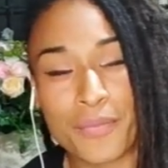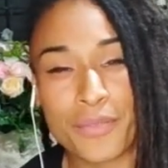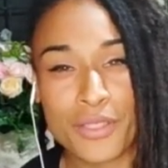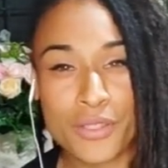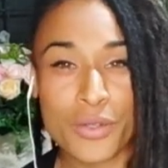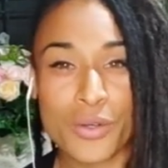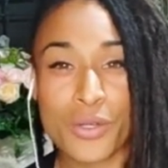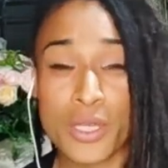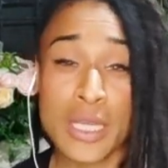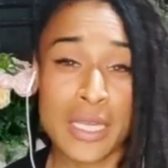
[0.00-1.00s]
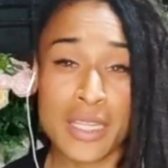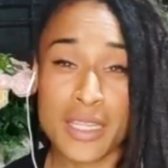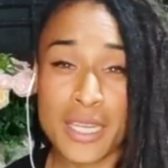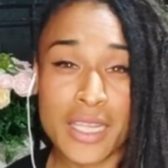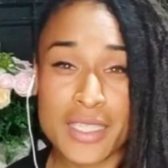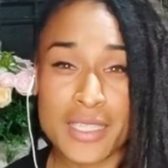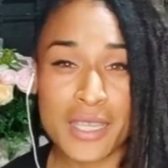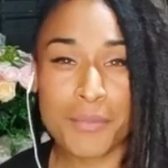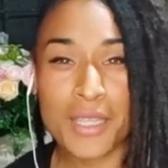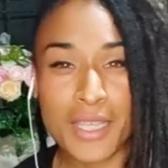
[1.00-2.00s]
So, le di la lista de
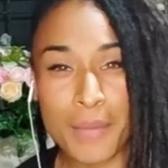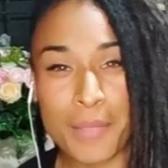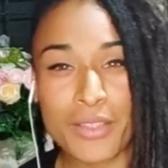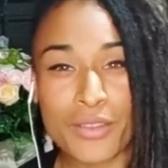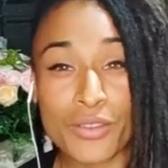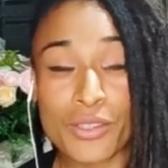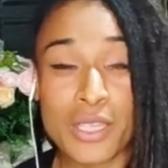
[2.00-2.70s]
medicamentos.